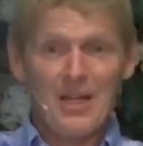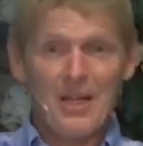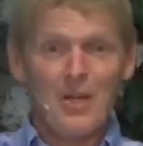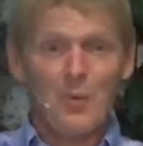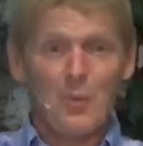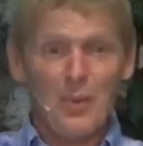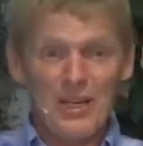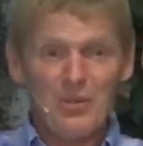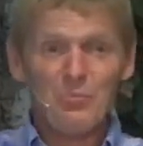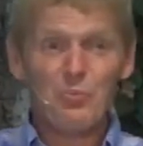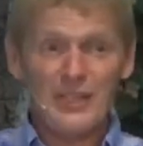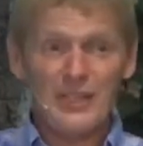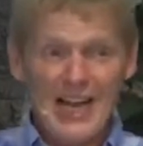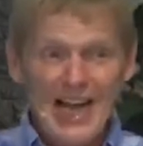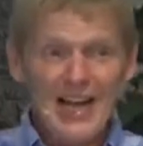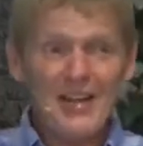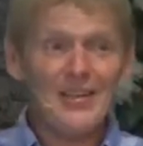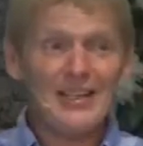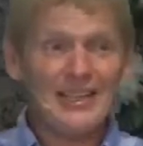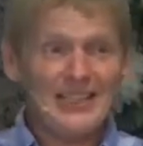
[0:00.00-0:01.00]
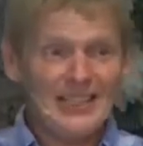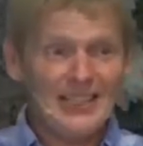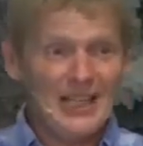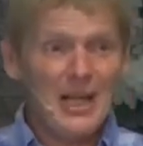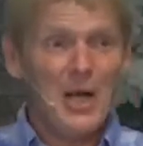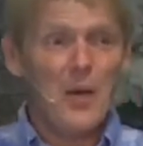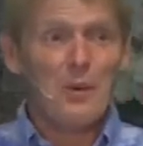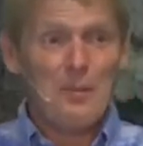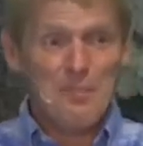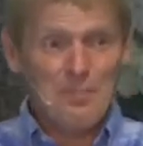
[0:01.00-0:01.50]
When in reality,
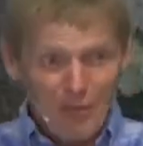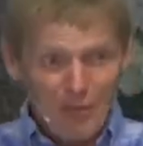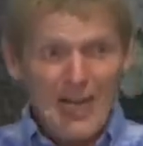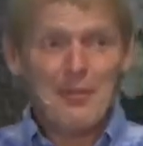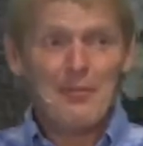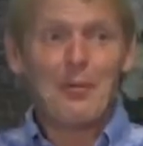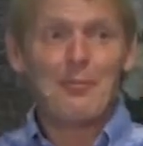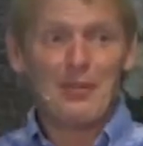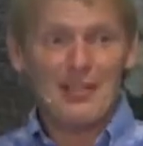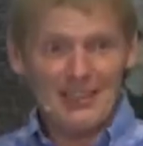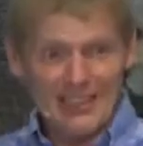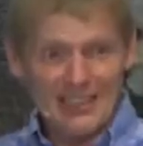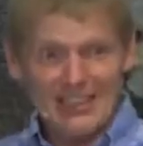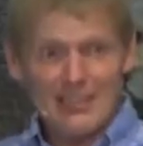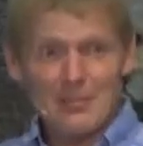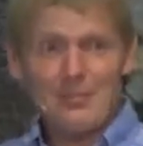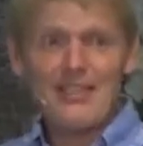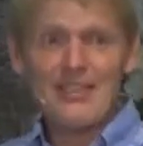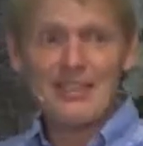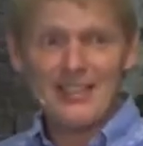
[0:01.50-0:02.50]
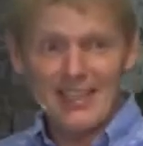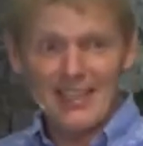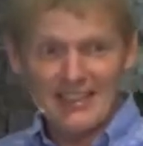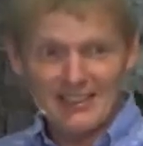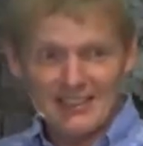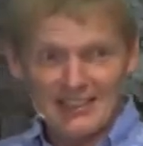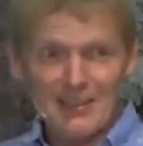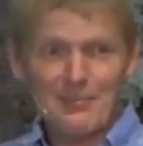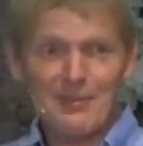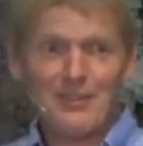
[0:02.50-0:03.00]
we probably need to be cutting
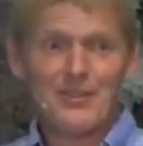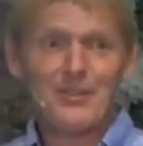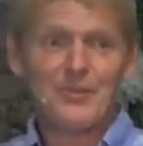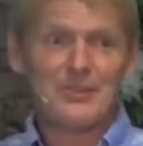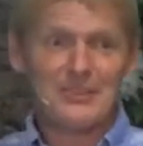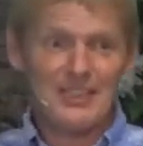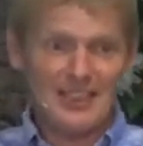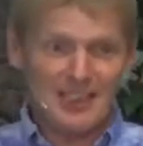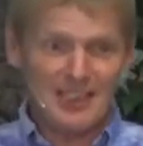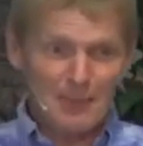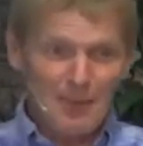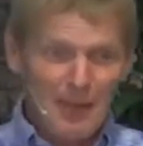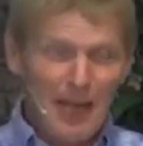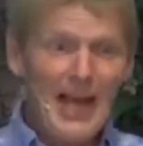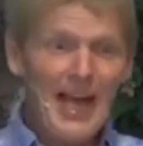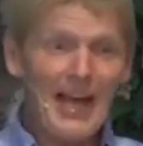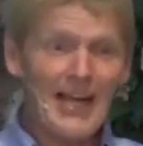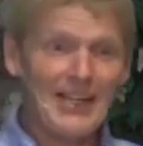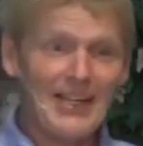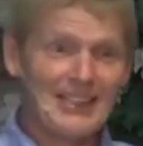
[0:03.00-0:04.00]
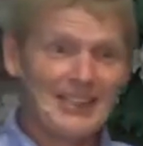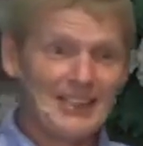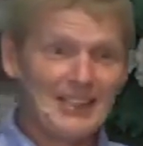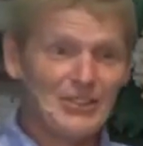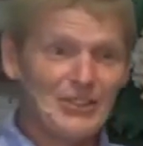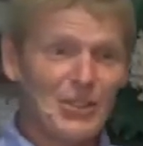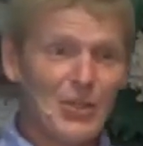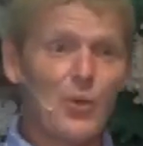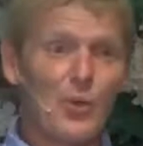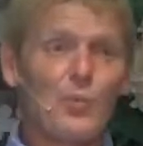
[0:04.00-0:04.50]
some of those things back
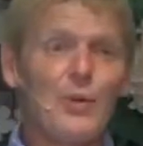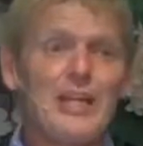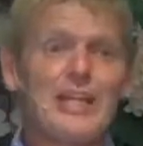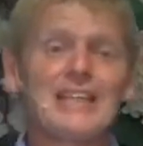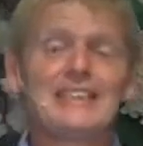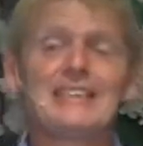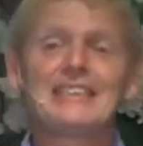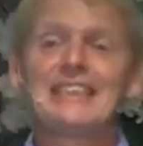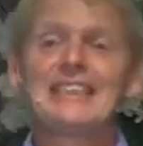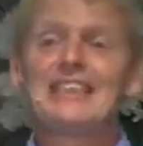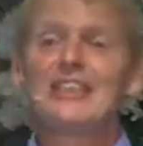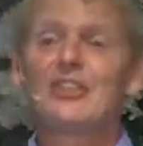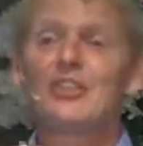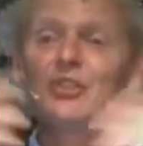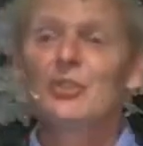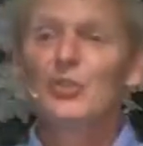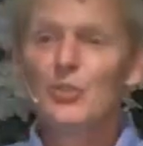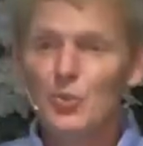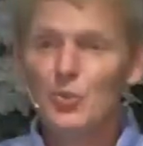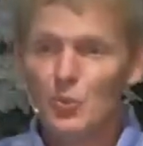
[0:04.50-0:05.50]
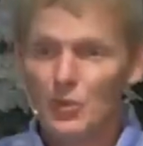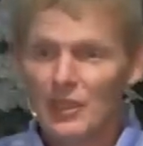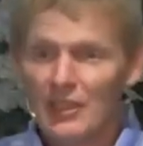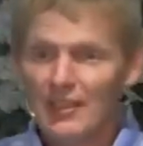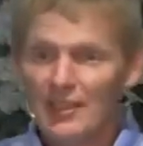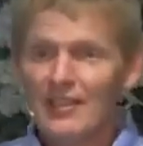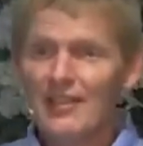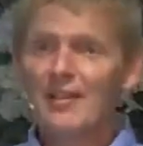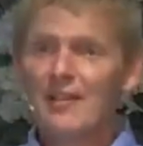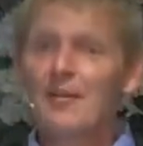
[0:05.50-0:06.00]
so that we can see new,
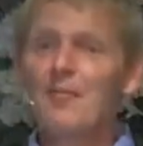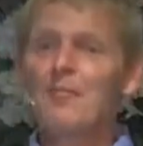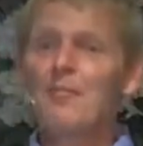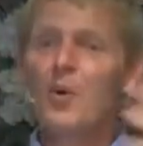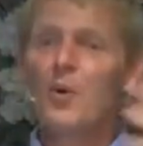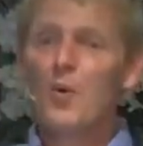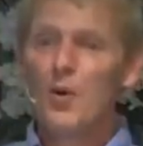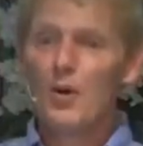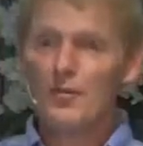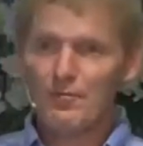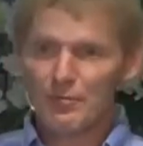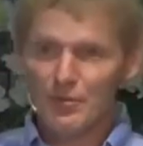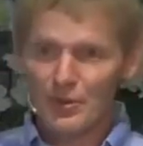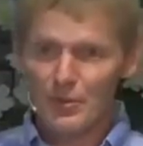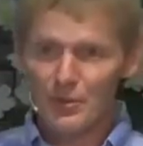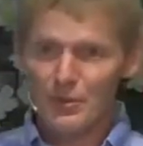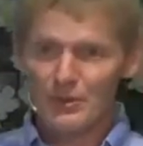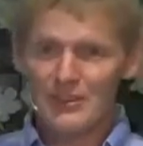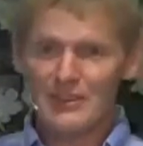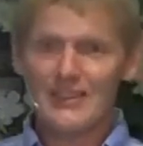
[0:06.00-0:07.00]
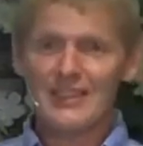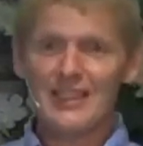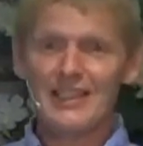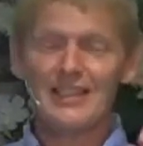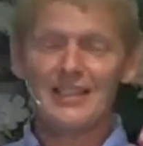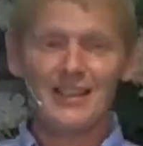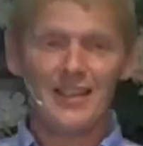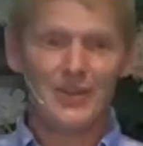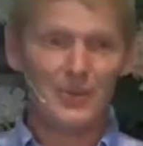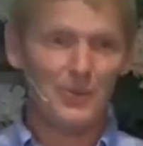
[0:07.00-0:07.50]
more fruit in
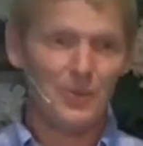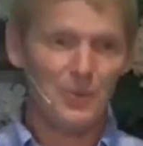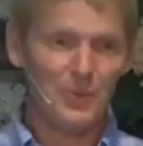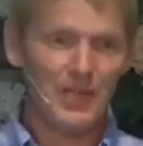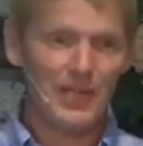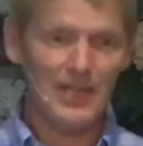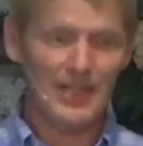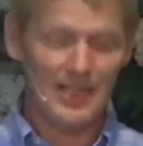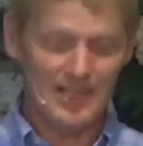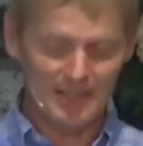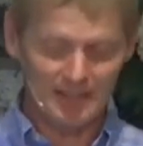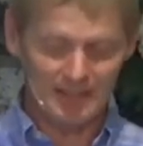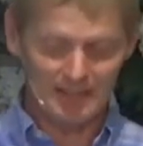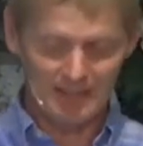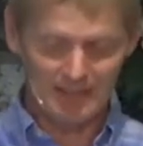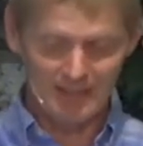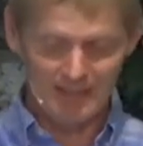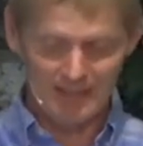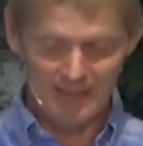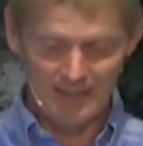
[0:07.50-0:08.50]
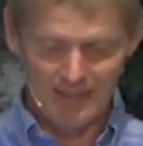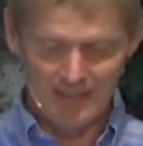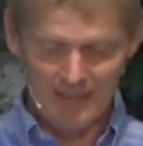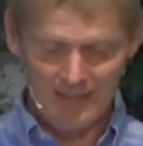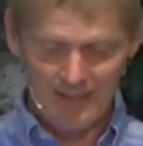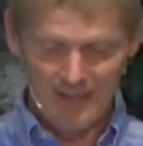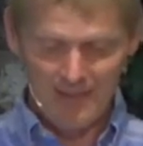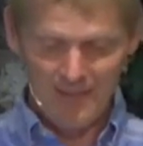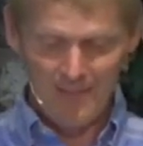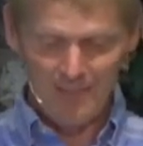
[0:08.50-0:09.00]
other ways.
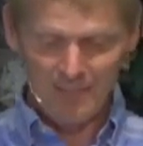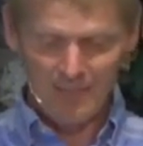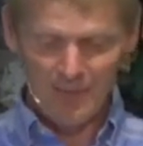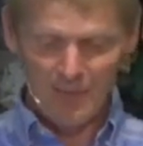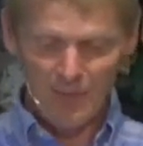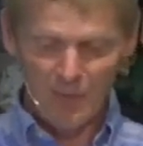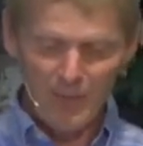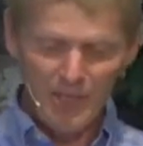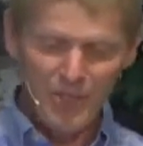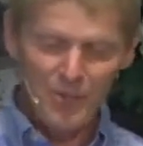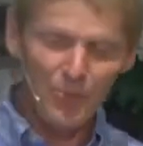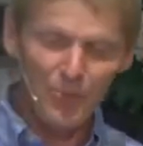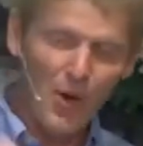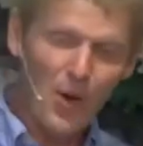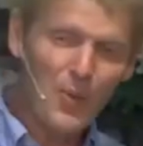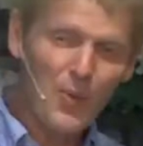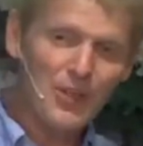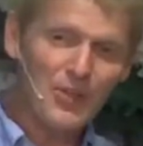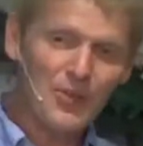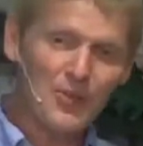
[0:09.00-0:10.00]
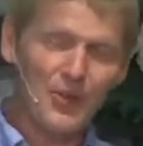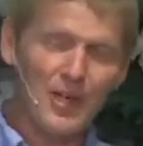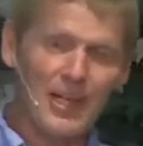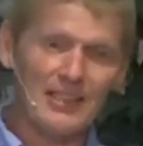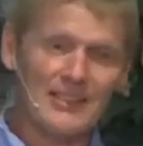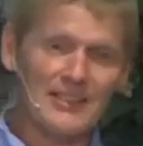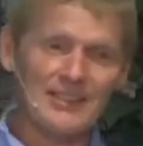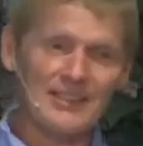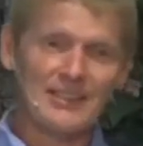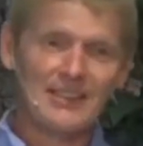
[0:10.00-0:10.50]
We grow in
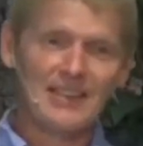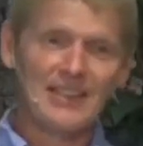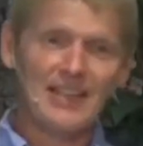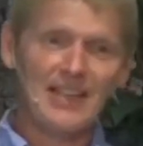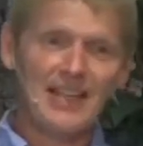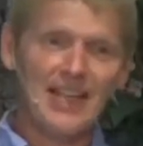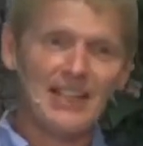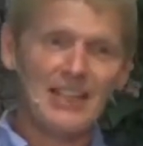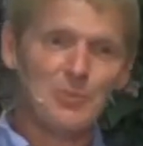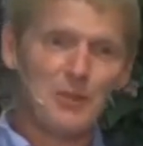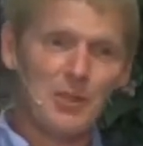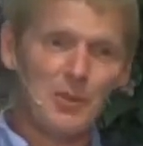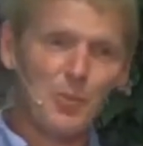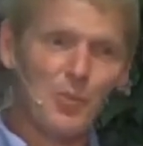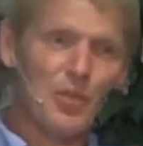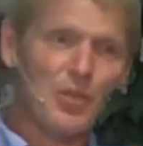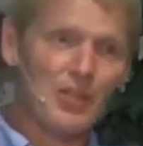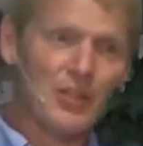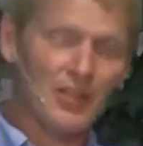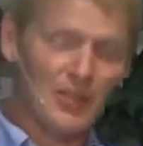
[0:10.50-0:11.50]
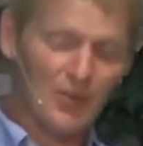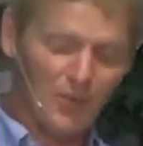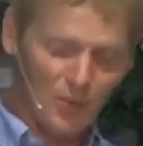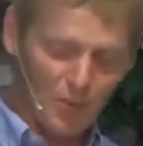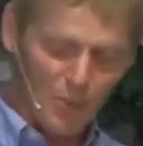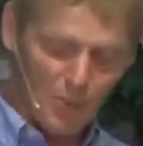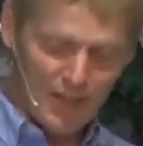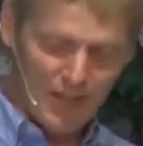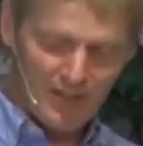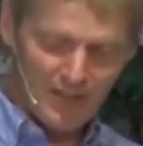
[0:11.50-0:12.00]
Christ as we work
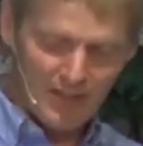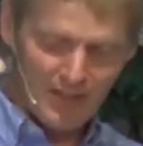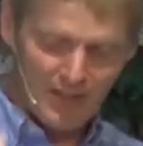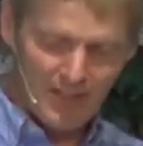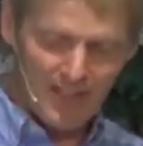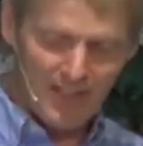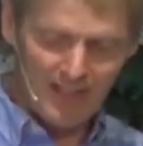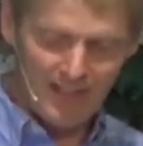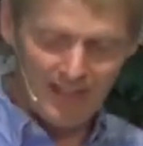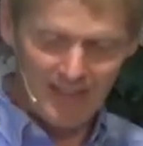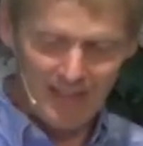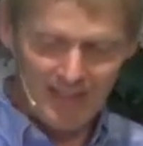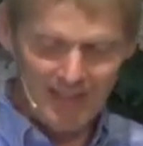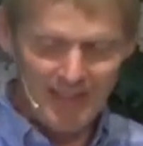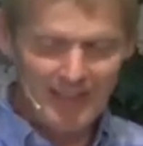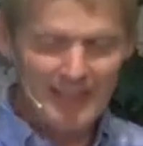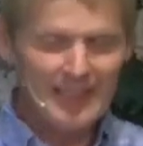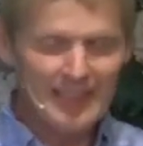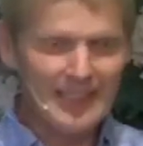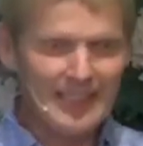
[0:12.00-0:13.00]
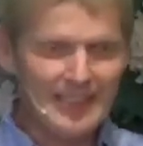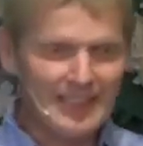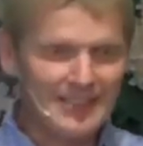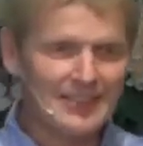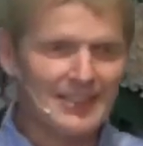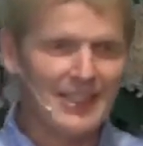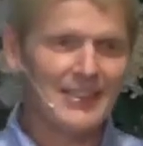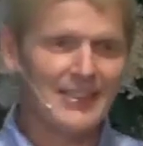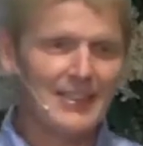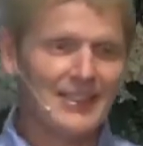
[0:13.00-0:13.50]
with God in
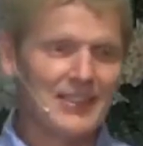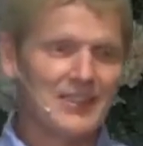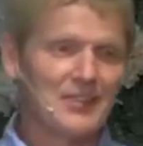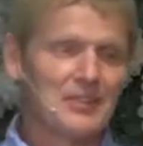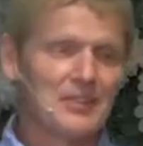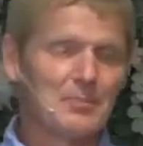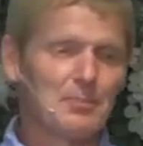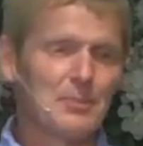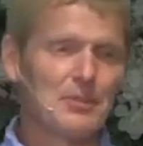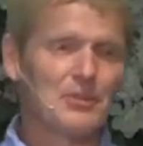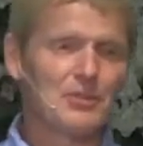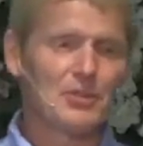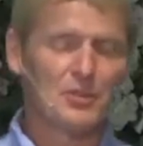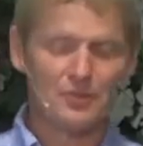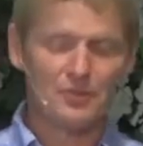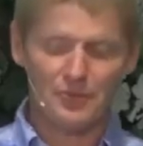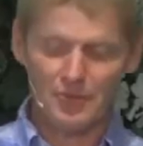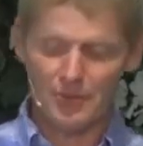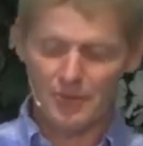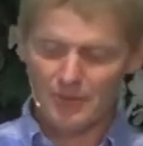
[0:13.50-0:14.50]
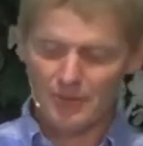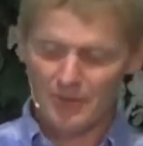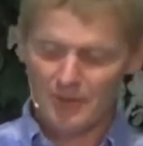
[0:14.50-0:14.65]
tending our spiritual fruit.